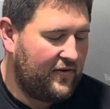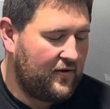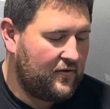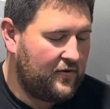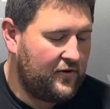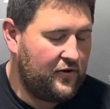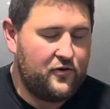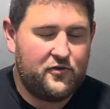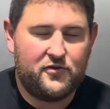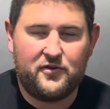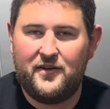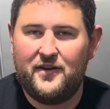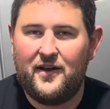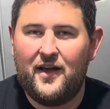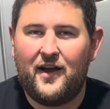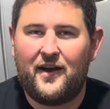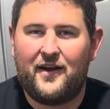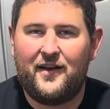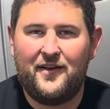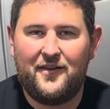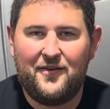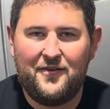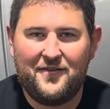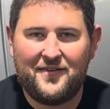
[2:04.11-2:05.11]
You're usually not
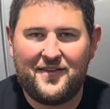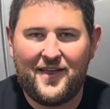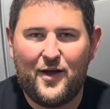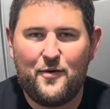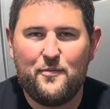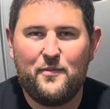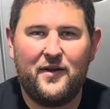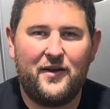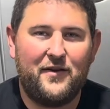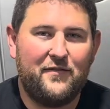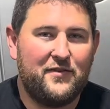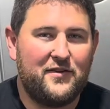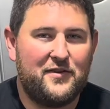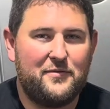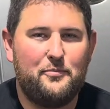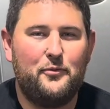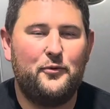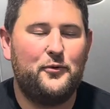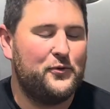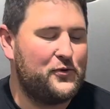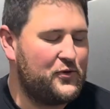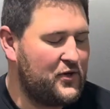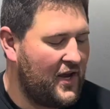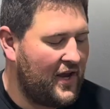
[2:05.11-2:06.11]
going to use that big of a
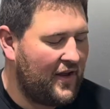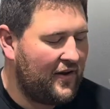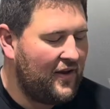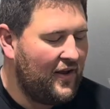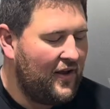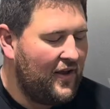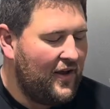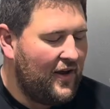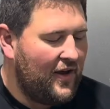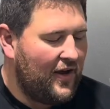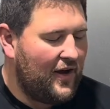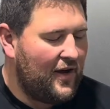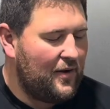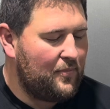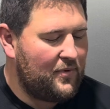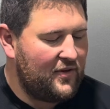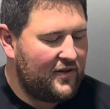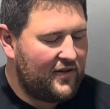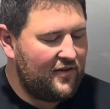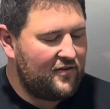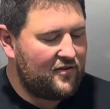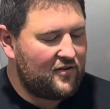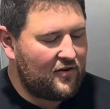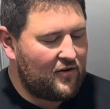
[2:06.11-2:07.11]
spool jet,
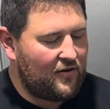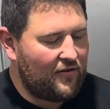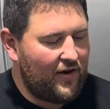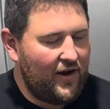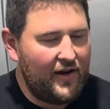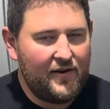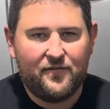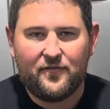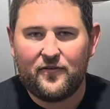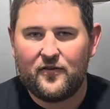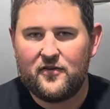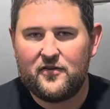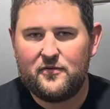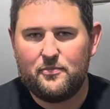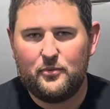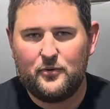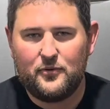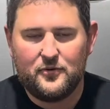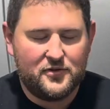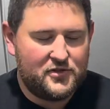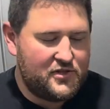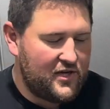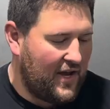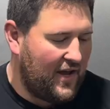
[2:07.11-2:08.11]
but these are great for
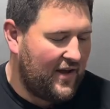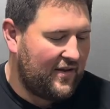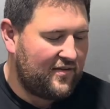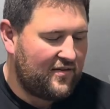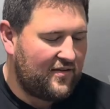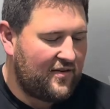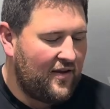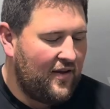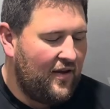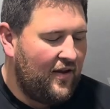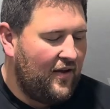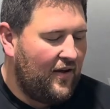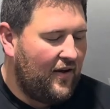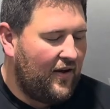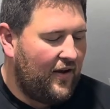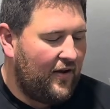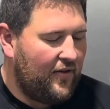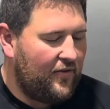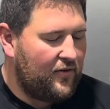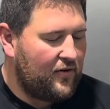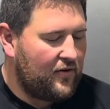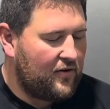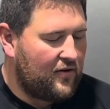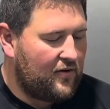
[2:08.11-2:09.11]
spool jets.
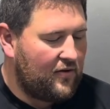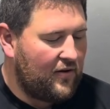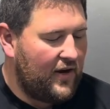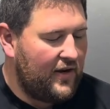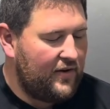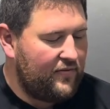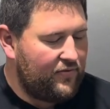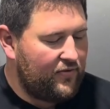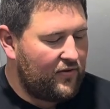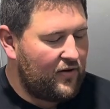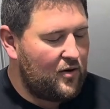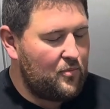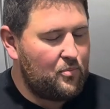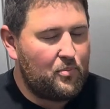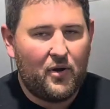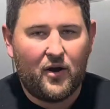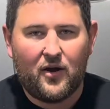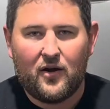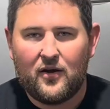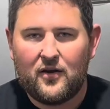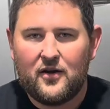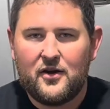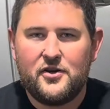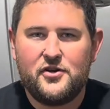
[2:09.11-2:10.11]
They're great for a
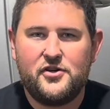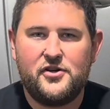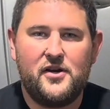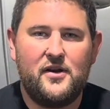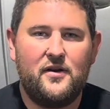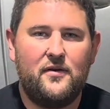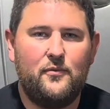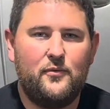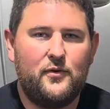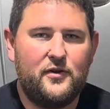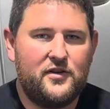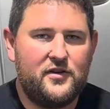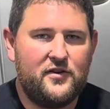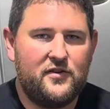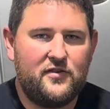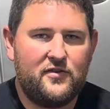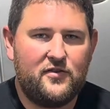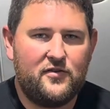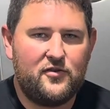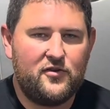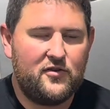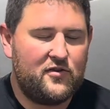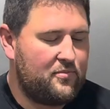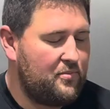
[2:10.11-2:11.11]
purge, which is
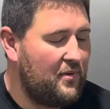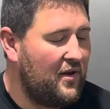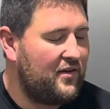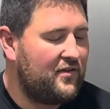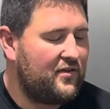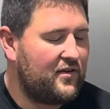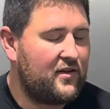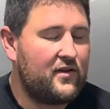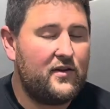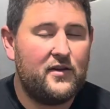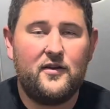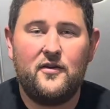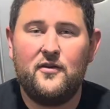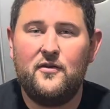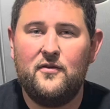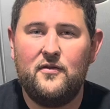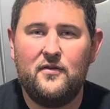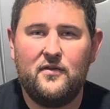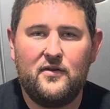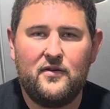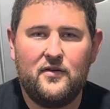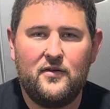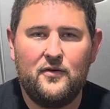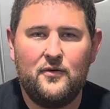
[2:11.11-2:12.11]
just basically
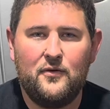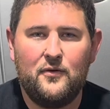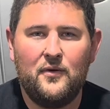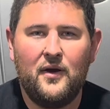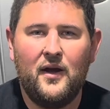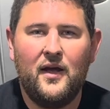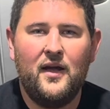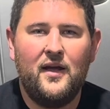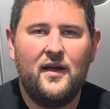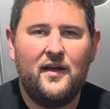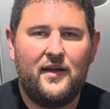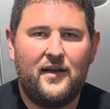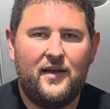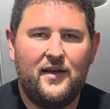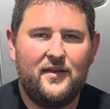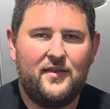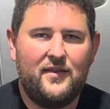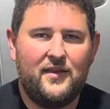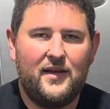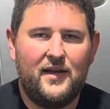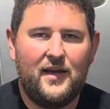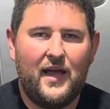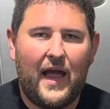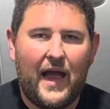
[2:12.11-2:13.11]
used to
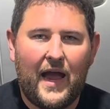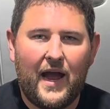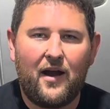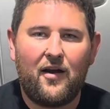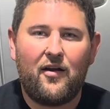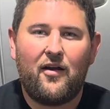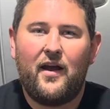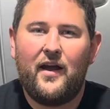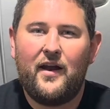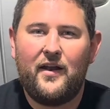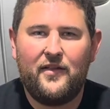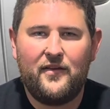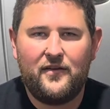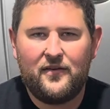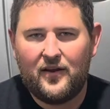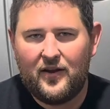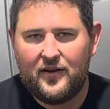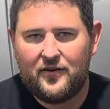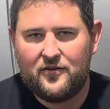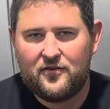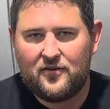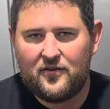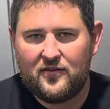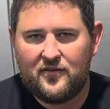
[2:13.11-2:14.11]
get the air out of the
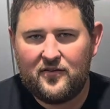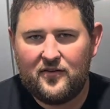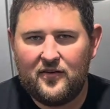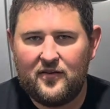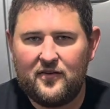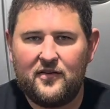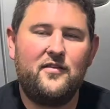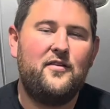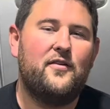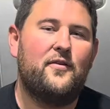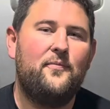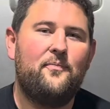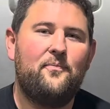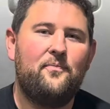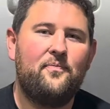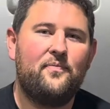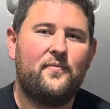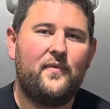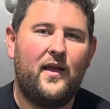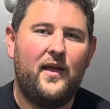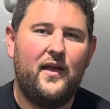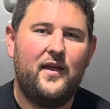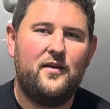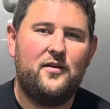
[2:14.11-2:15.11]
nitrous
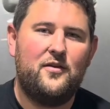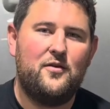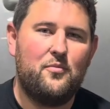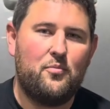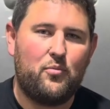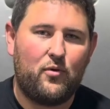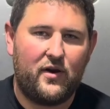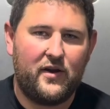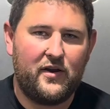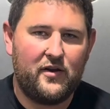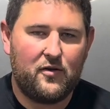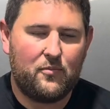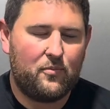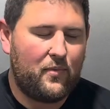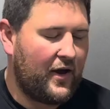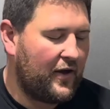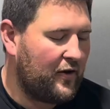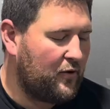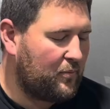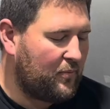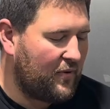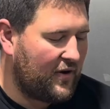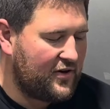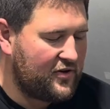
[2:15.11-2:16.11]
system and to bring your
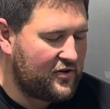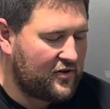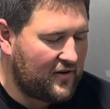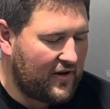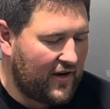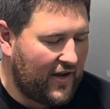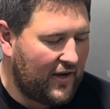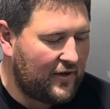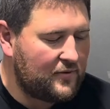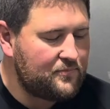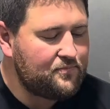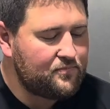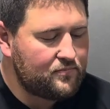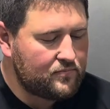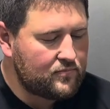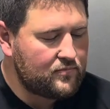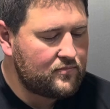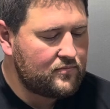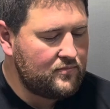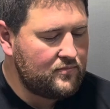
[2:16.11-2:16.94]
bottle pressure down.